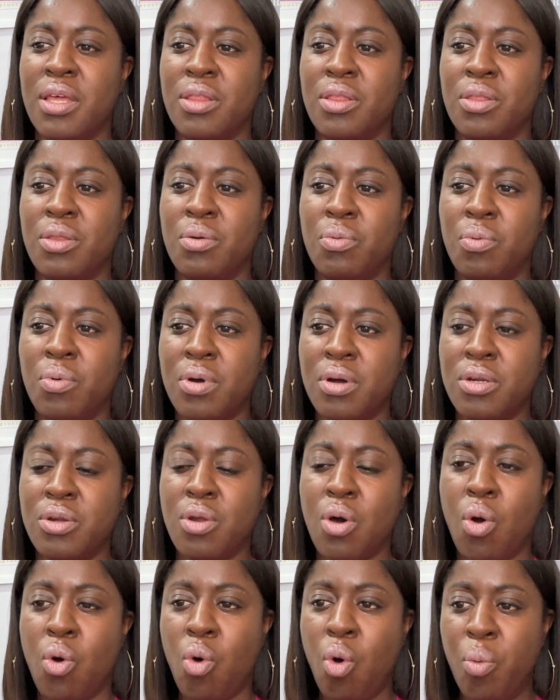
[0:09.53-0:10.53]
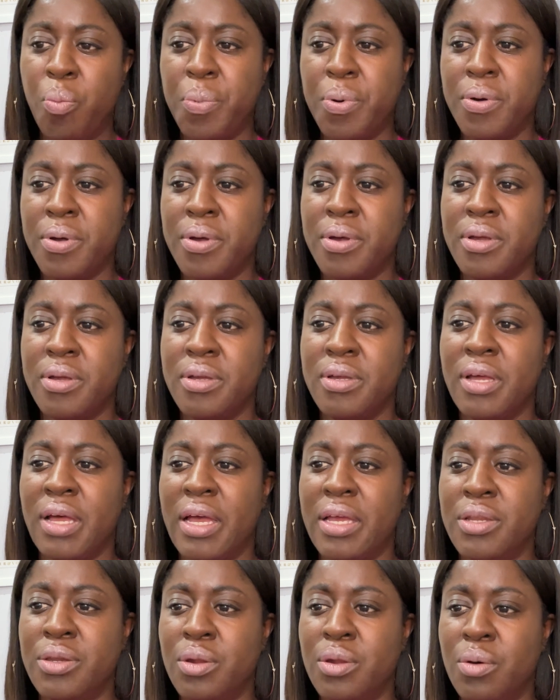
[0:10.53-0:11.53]
the word hope.
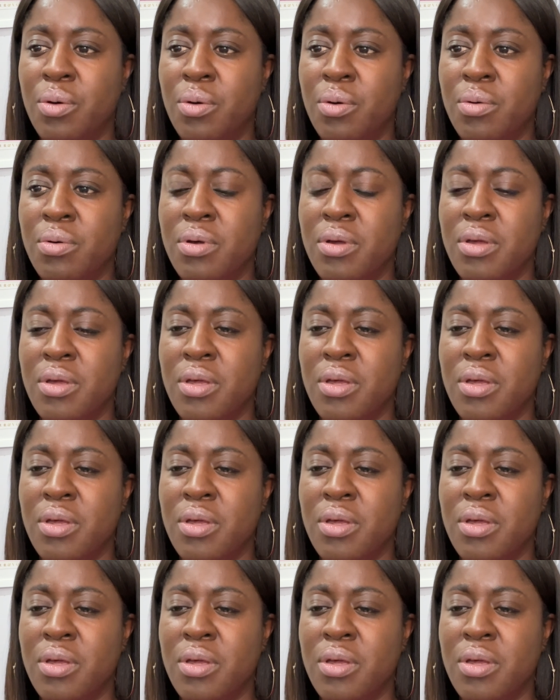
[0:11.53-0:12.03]
I know